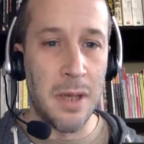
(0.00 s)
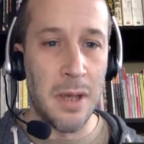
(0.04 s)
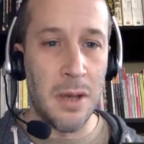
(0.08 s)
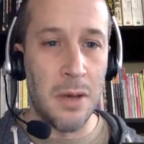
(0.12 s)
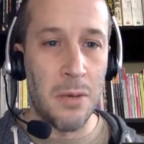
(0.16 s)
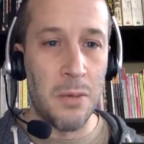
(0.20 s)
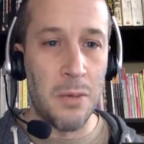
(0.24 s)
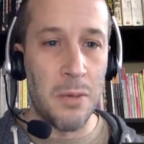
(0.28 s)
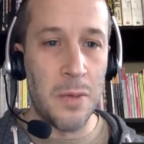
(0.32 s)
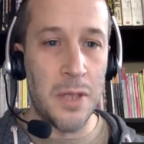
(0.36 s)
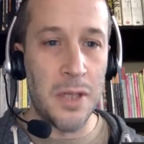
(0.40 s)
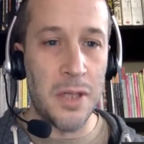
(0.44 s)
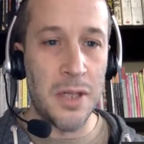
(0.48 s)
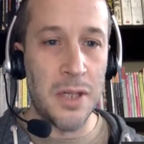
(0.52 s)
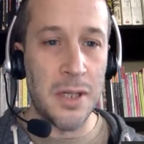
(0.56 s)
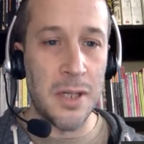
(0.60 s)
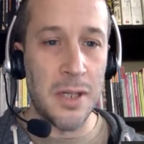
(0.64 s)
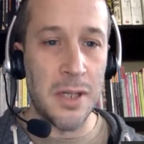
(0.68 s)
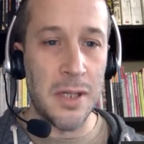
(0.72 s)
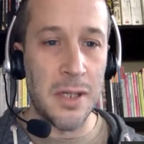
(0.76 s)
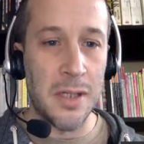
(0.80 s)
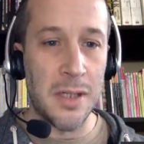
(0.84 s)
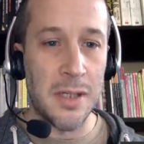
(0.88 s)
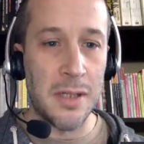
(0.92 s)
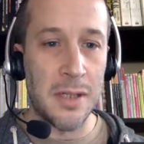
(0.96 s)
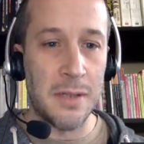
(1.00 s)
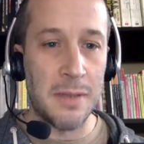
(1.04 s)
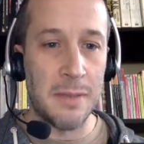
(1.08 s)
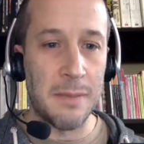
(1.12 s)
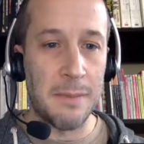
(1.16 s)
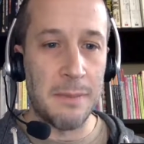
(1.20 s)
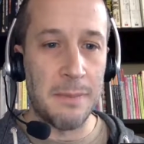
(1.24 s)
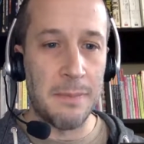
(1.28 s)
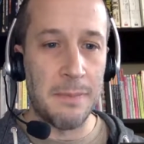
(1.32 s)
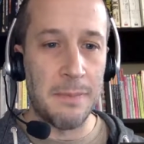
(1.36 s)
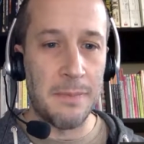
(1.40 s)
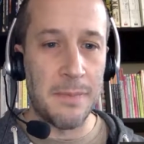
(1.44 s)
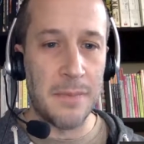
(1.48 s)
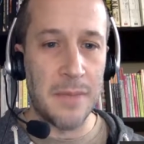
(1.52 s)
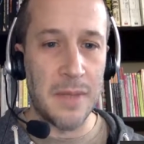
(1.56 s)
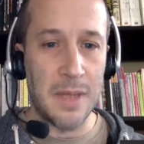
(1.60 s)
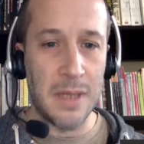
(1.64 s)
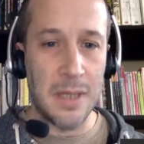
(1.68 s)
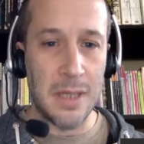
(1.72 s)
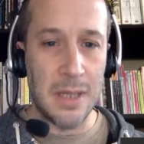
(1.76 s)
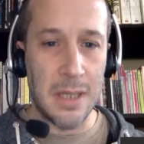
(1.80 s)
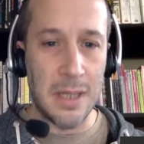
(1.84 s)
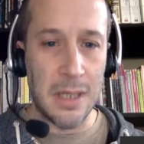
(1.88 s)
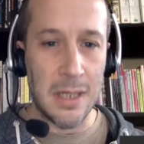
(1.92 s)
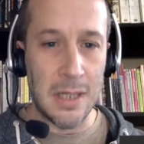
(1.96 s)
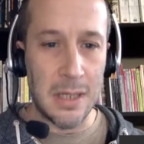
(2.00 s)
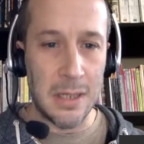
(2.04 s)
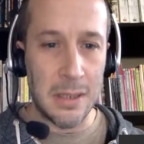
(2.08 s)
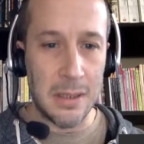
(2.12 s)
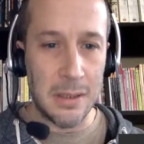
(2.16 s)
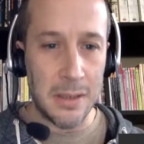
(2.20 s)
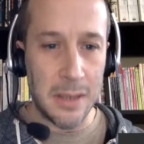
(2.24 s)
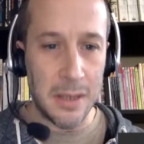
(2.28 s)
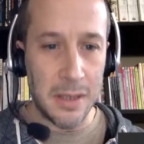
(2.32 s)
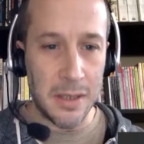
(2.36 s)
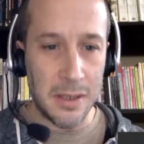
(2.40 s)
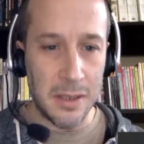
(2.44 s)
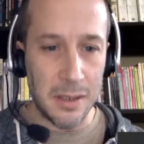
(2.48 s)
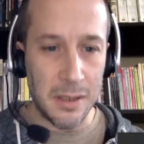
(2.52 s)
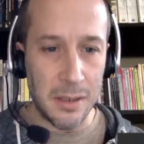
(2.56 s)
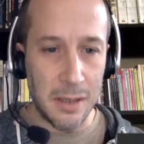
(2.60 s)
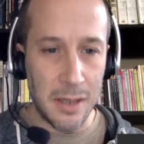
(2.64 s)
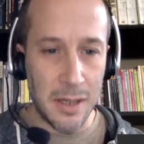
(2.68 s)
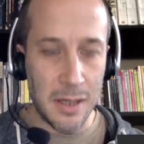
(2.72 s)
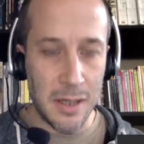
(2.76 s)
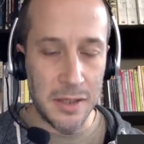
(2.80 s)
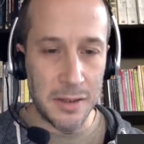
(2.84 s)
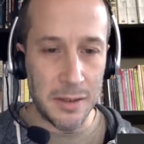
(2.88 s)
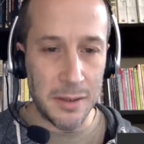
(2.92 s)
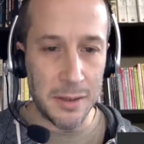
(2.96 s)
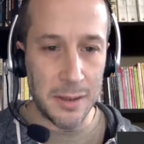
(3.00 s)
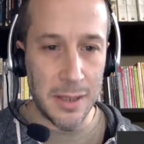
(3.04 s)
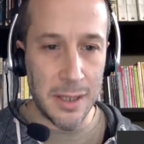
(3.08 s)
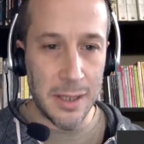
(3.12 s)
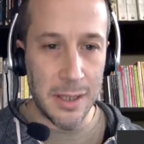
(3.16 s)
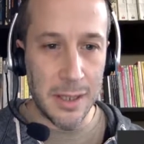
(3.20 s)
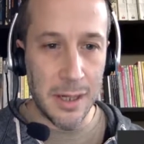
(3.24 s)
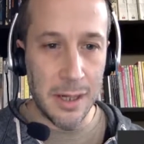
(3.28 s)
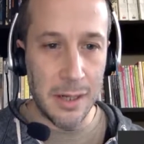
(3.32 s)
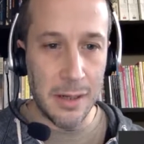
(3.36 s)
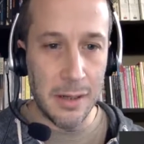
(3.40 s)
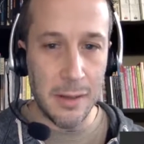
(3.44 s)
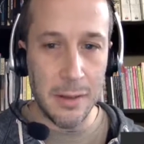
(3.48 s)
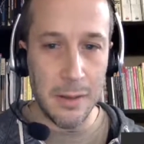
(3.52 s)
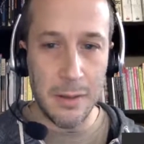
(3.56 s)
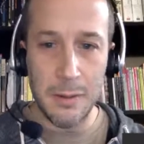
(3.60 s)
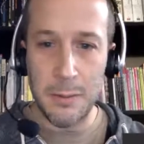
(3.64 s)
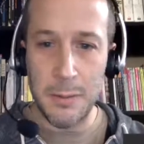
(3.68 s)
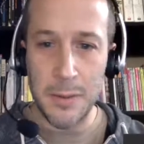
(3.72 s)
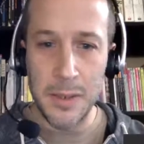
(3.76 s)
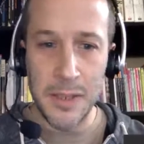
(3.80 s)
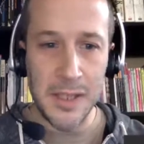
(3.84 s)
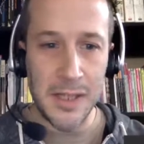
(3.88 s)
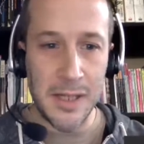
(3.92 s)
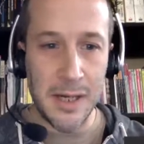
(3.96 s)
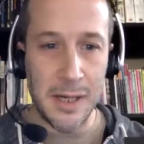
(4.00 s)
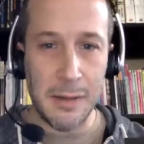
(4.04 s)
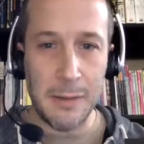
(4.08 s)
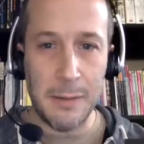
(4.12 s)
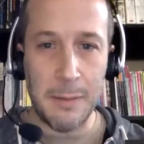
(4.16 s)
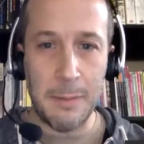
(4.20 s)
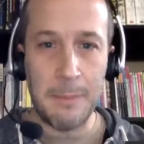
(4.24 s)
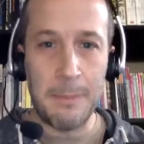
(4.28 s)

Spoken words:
which is, I just lost the link here. One sec.